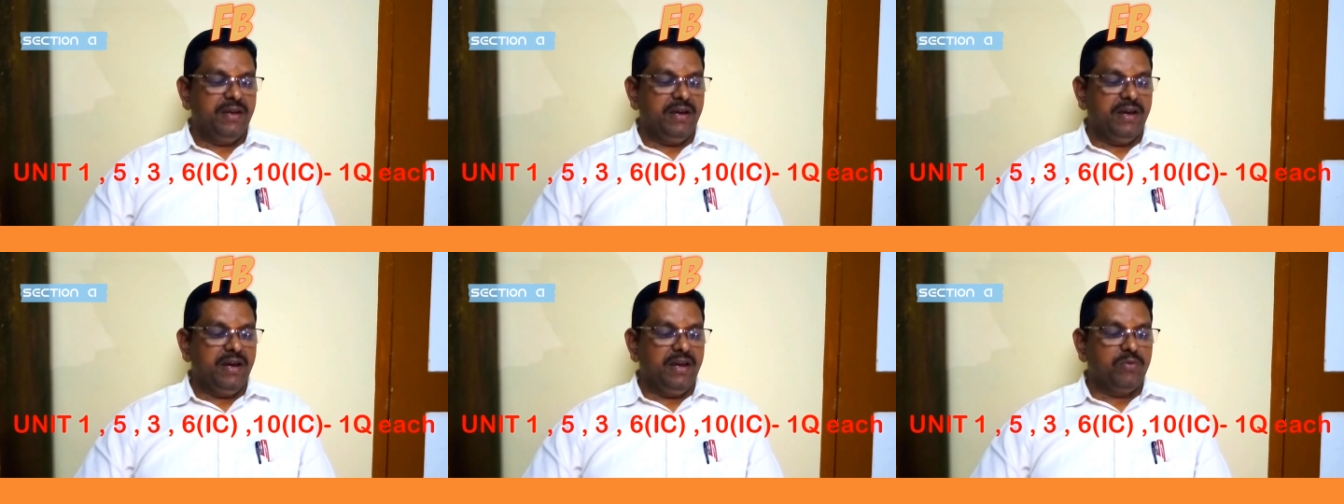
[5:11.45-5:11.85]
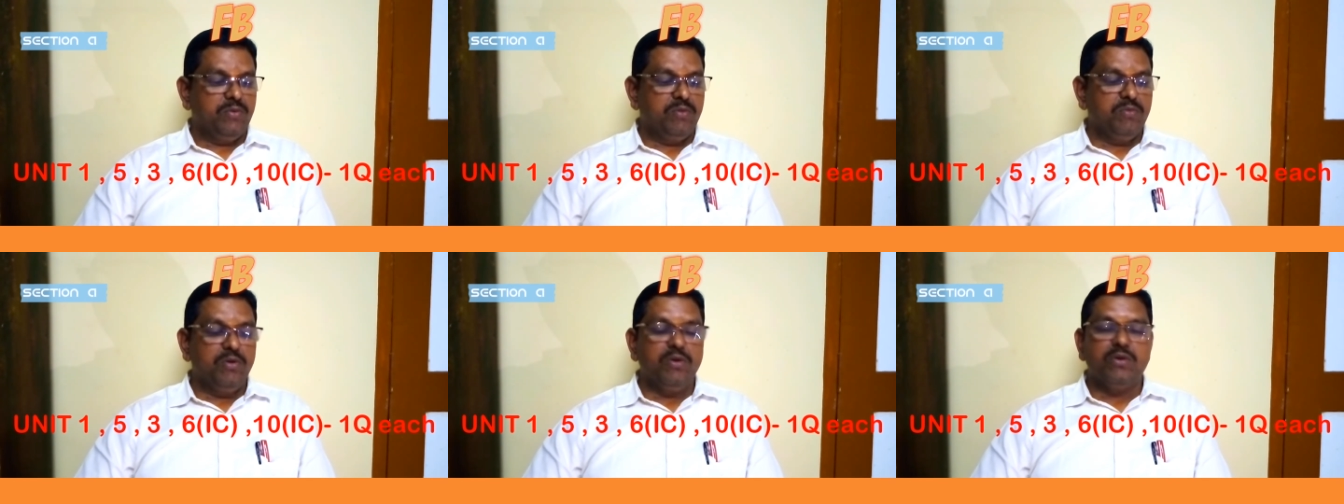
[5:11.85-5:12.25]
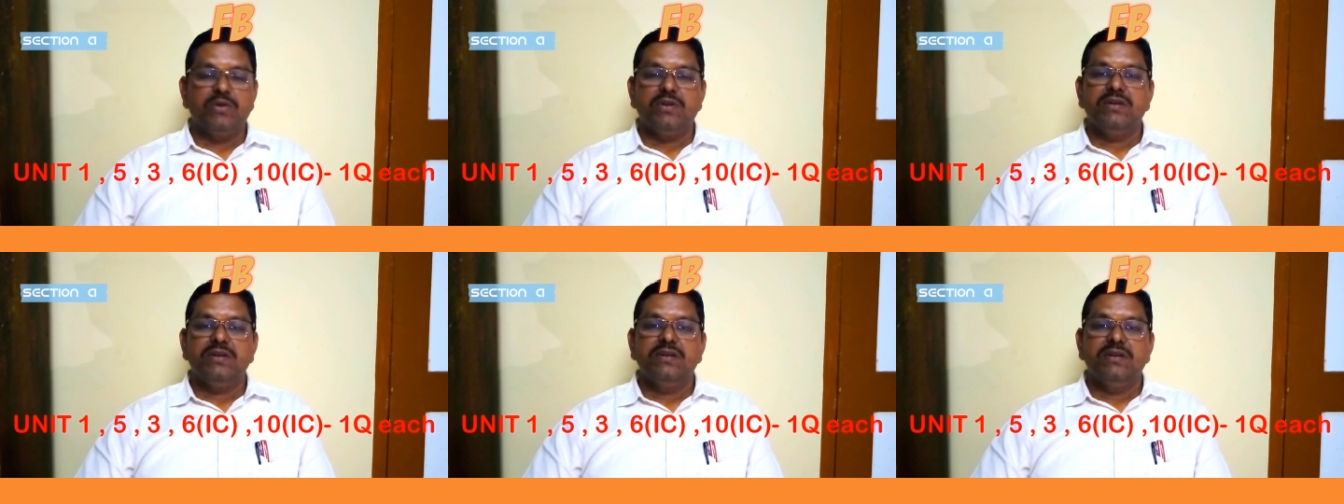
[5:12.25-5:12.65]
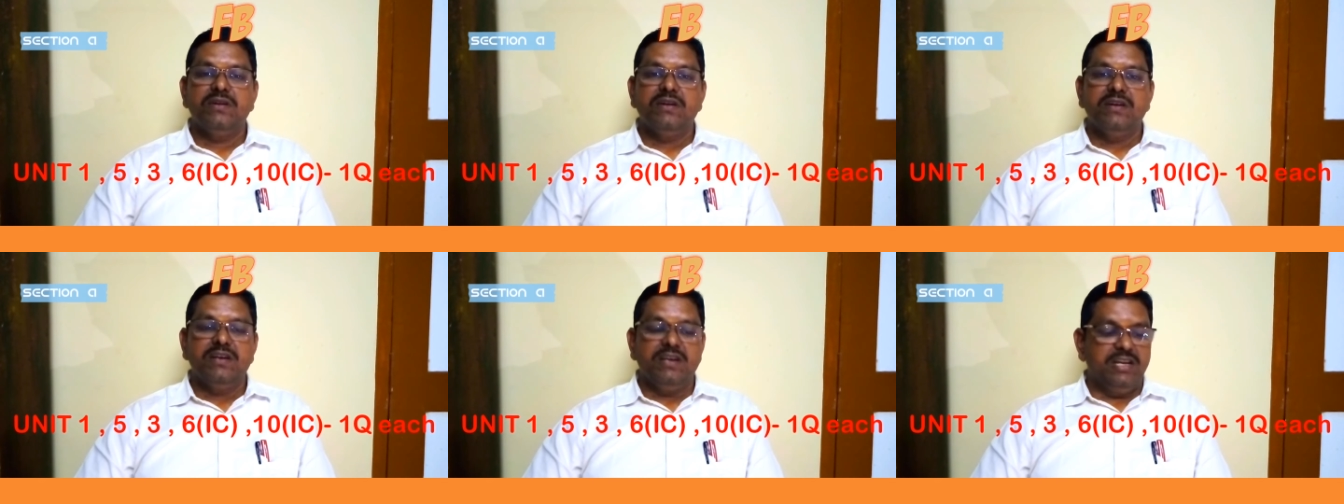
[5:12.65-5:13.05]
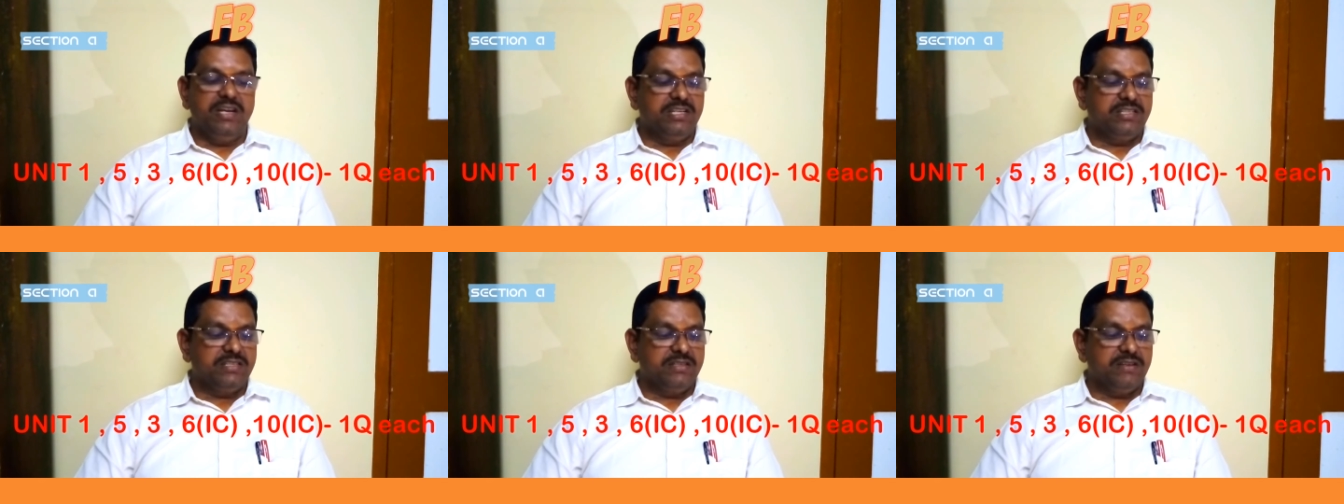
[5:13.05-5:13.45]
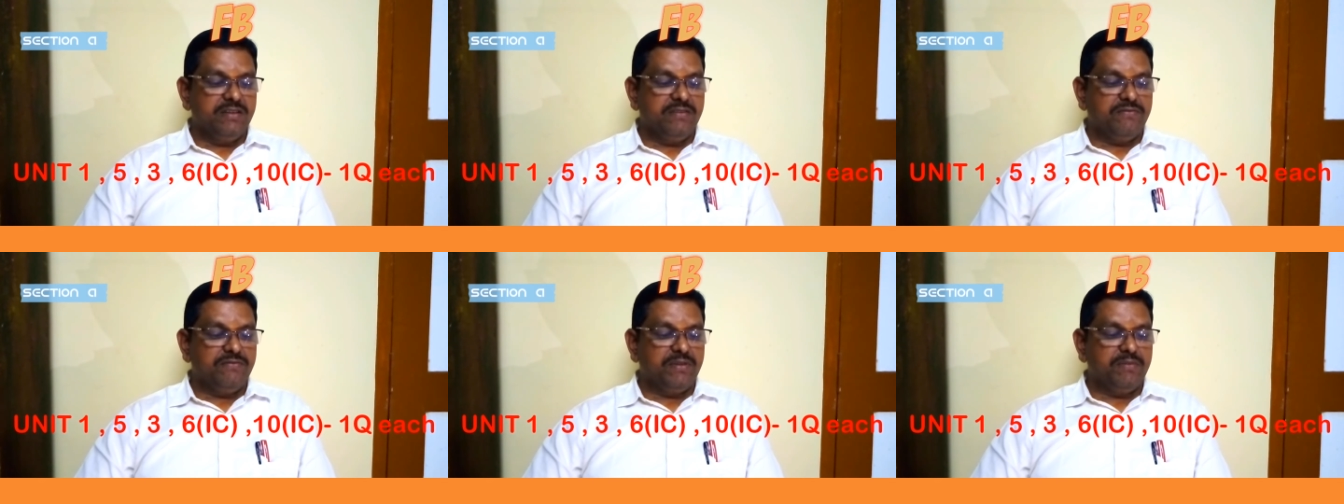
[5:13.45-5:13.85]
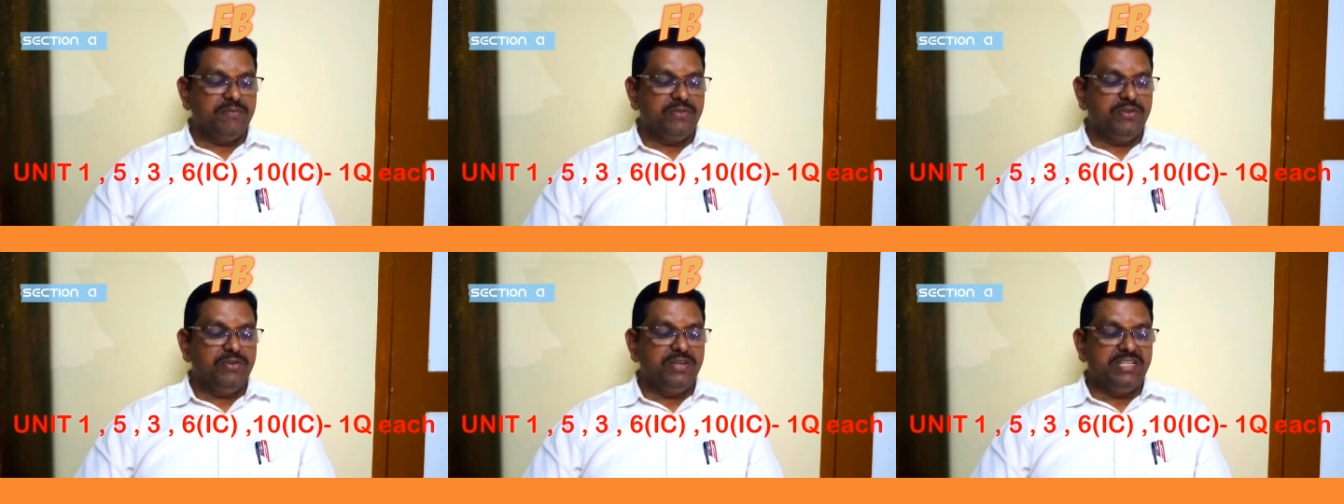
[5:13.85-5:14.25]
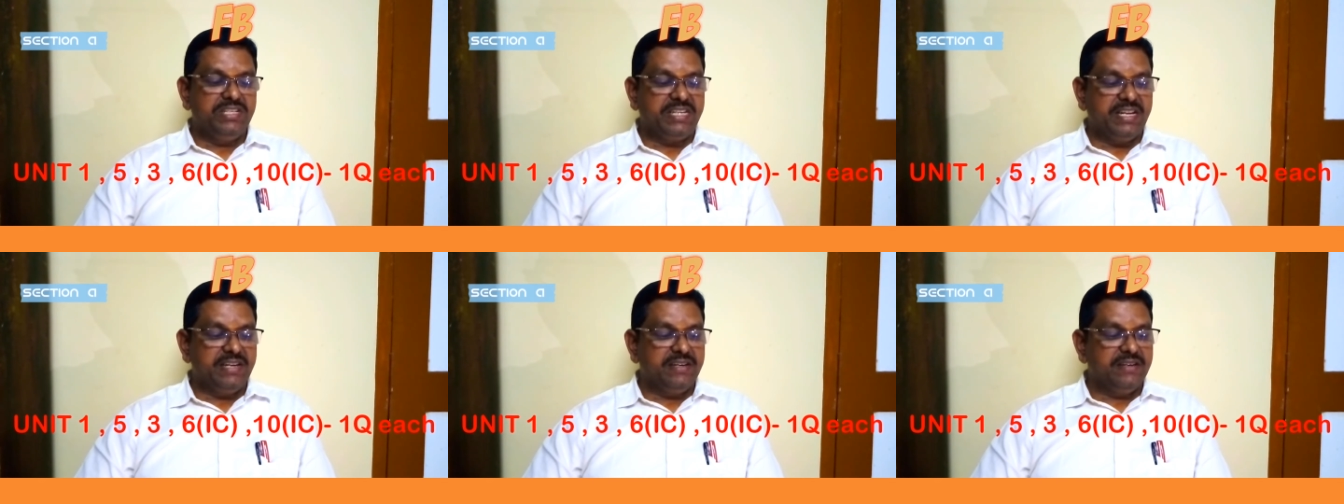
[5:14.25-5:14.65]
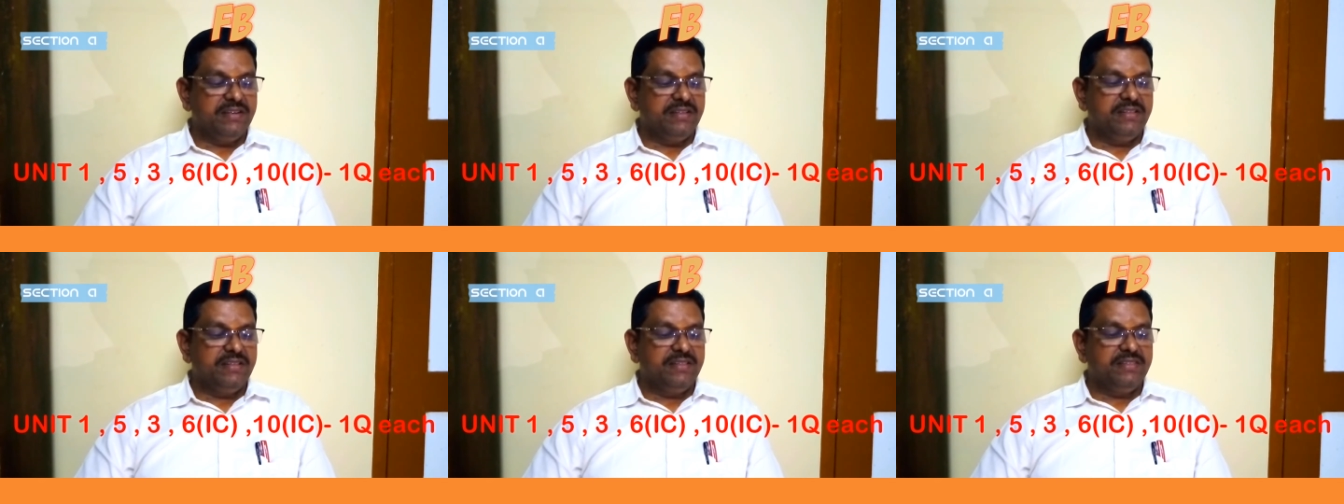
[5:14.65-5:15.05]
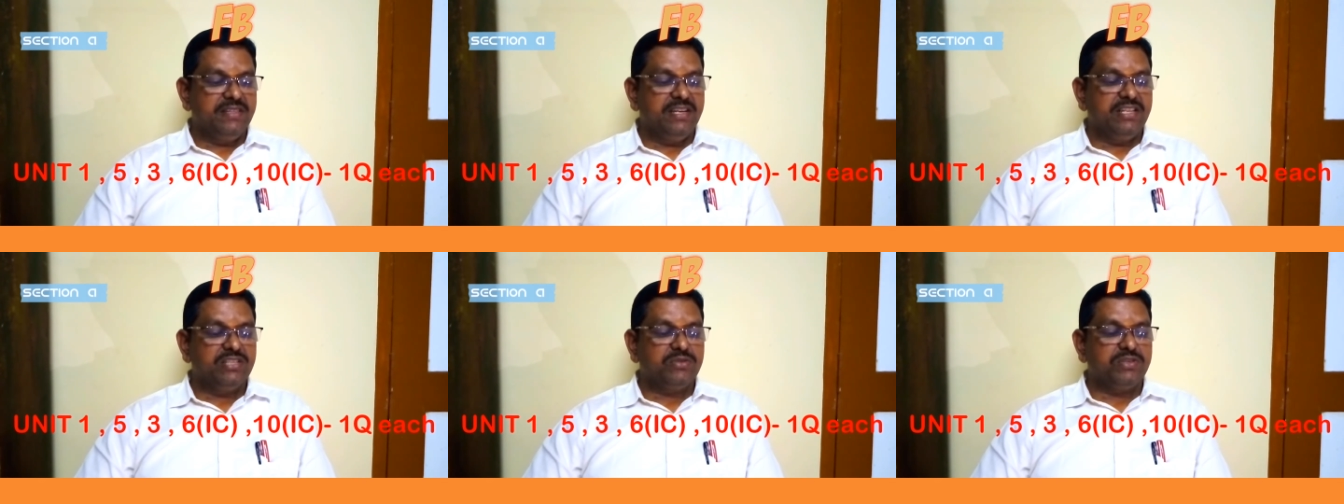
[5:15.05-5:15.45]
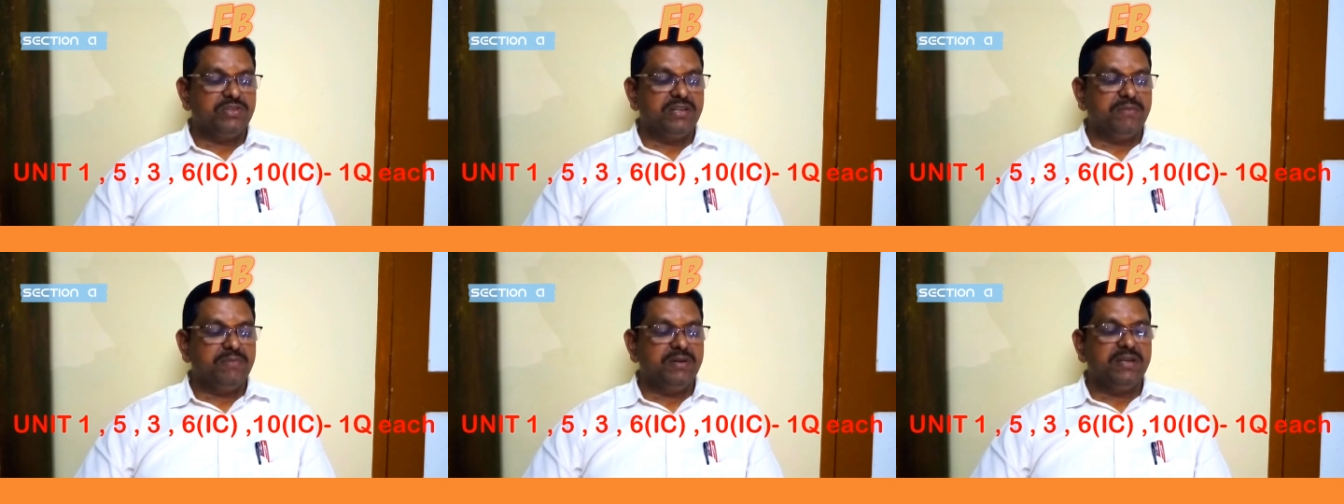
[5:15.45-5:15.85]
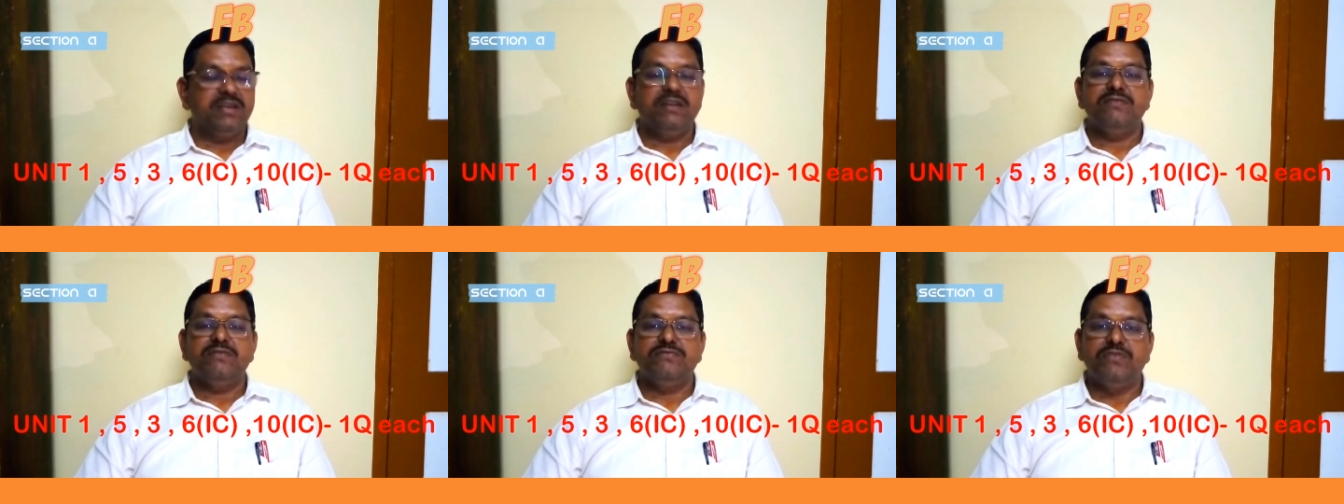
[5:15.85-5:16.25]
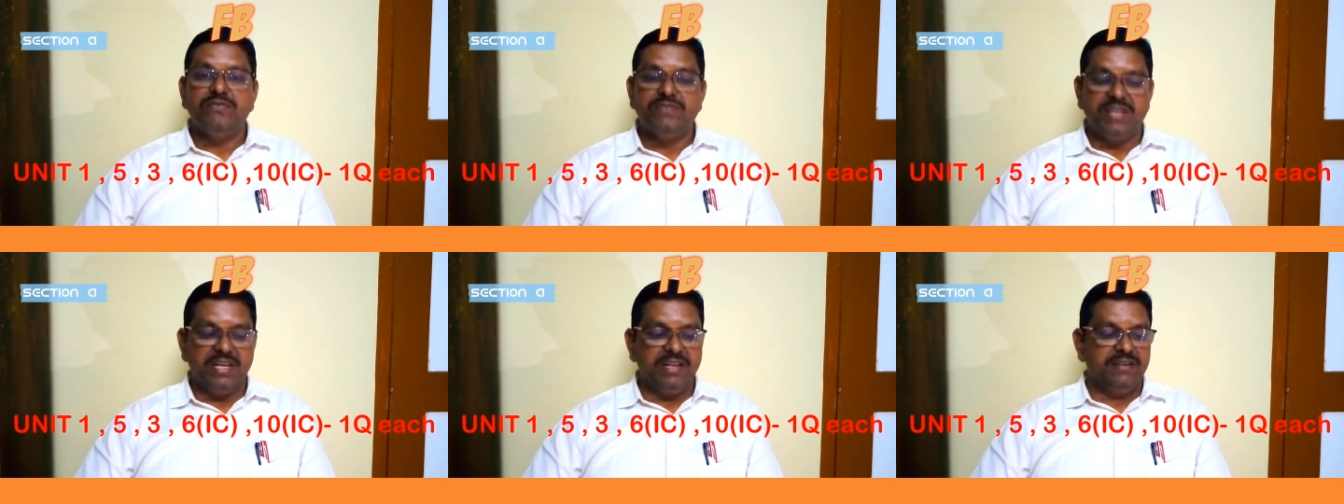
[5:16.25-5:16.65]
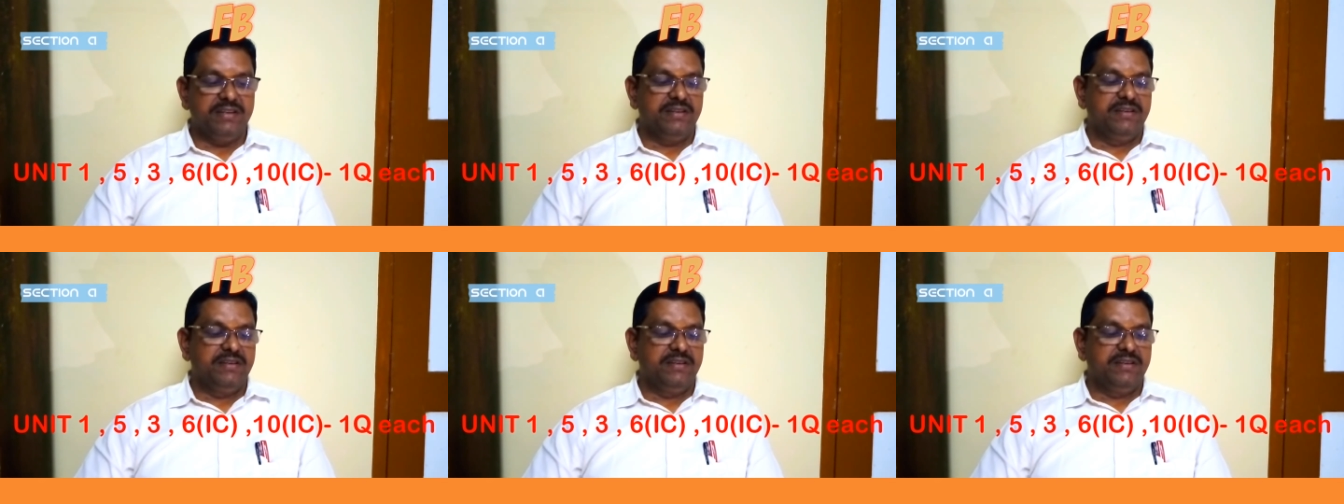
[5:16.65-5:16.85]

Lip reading: and one more, it's from unit 10, that is question number 15.